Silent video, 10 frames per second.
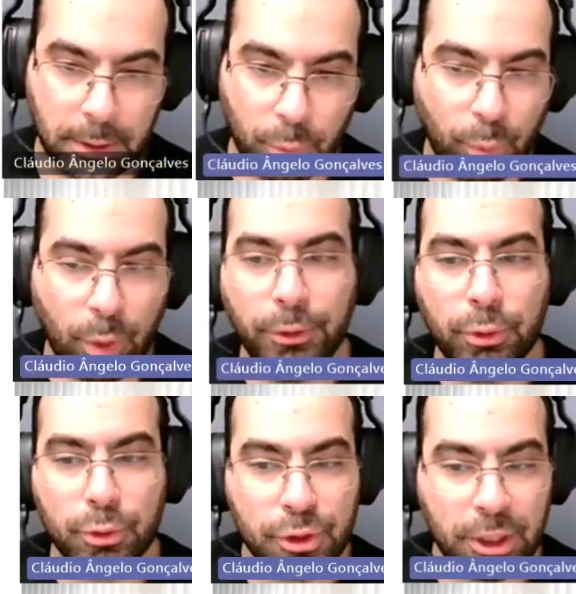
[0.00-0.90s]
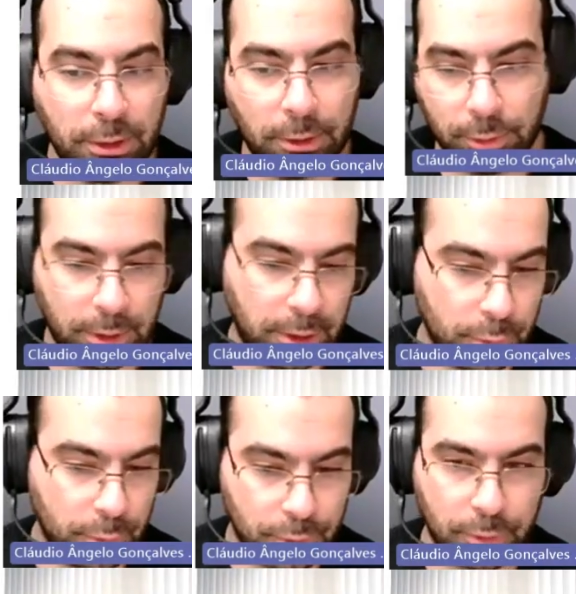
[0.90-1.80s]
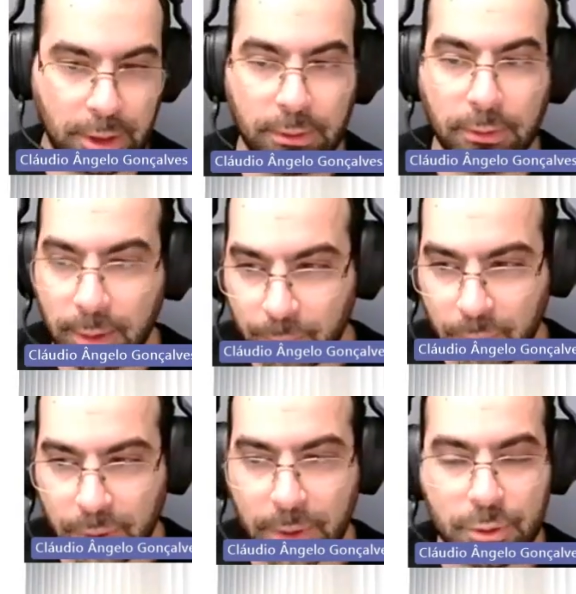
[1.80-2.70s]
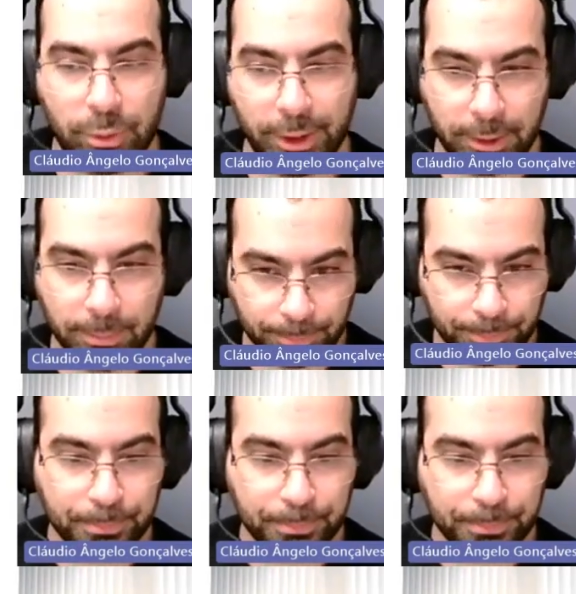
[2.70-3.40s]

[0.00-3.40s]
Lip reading: we want to signal to the user that the tempe is ready,